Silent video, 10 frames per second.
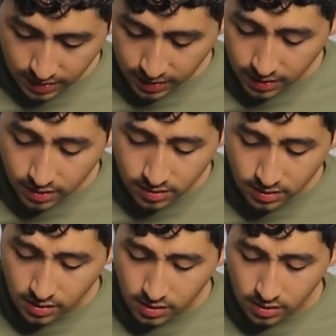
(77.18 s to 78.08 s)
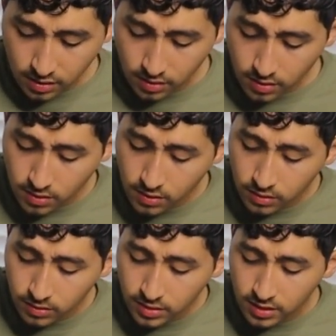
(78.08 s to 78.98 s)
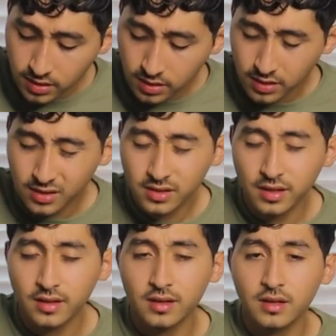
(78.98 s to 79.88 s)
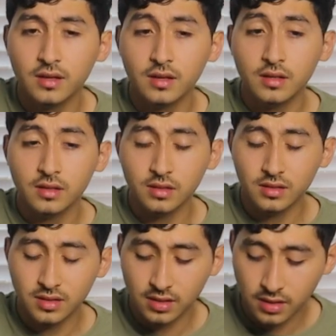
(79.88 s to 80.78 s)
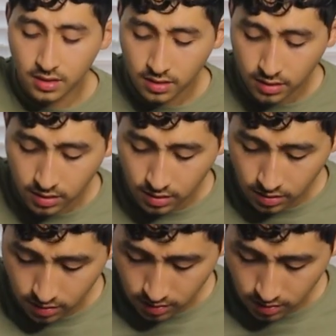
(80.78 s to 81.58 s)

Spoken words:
I need a reason to sing.